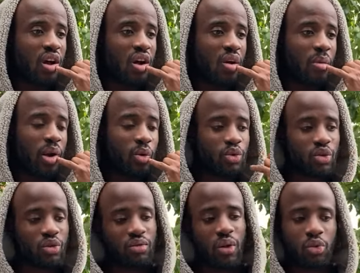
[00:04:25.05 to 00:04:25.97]
Um, and it
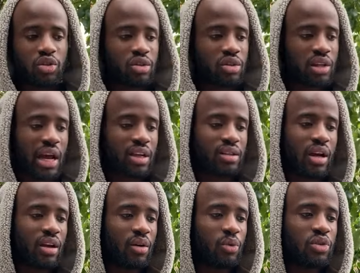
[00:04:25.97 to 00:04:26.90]
was it was just nice,
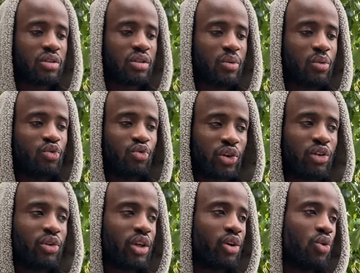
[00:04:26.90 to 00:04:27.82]
like it was it was
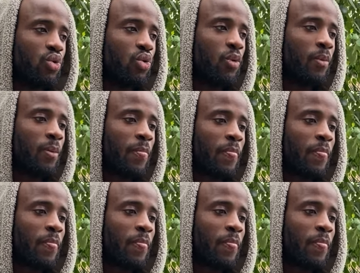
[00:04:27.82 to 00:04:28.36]
really really cool